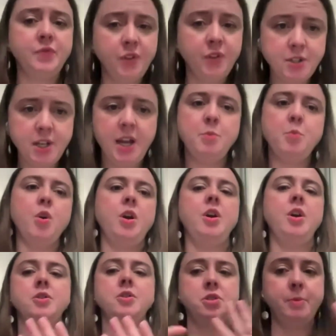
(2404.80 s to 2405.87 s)
workers, full-time
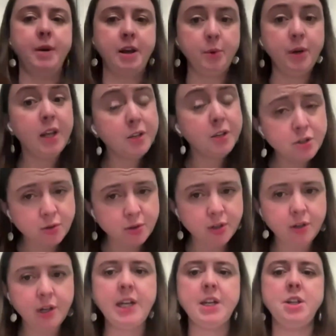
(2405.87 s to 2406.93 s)
workers, no matter what
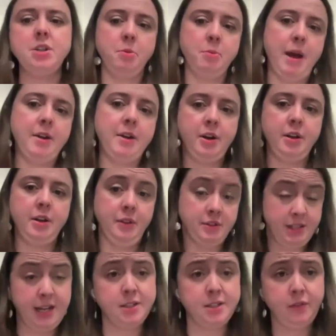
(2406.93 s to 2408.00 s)
industry you're in, no matter
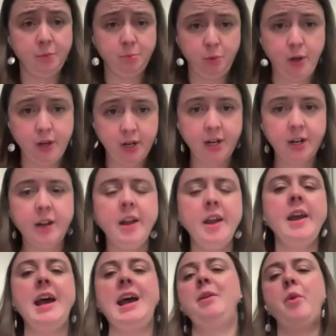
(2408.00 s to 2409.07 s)
the size of the employer.
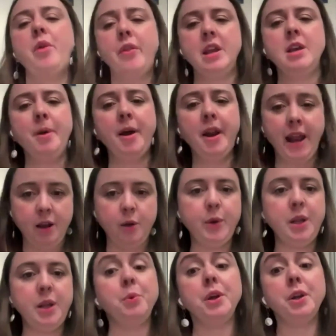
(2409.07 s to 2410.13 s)
And when we think about
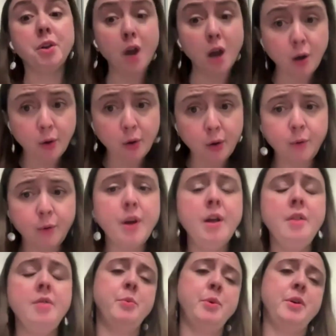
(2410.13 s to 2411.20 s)
equity, we know
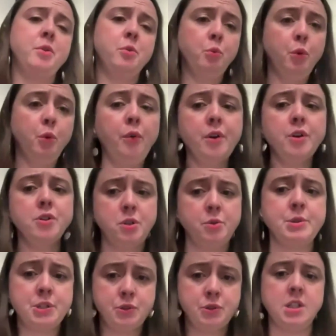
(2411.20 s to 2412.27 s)
that when the rules are
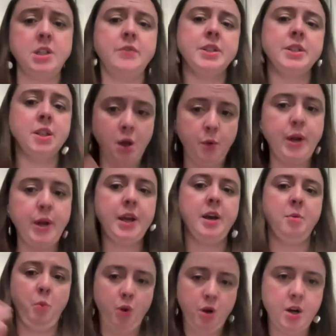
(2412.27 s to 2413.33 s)
too restrictive, it's
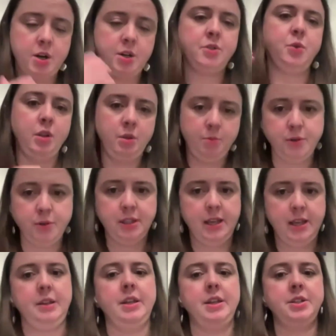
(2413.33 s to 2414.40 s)
low-income workers who are the
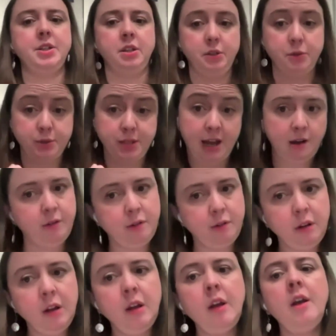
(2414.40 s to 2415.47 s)
most likely to lose
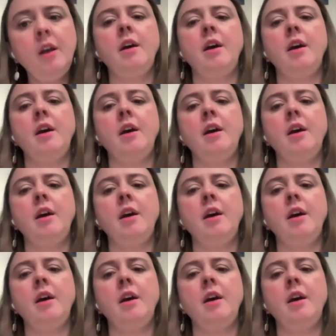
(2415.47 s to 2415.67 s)
out.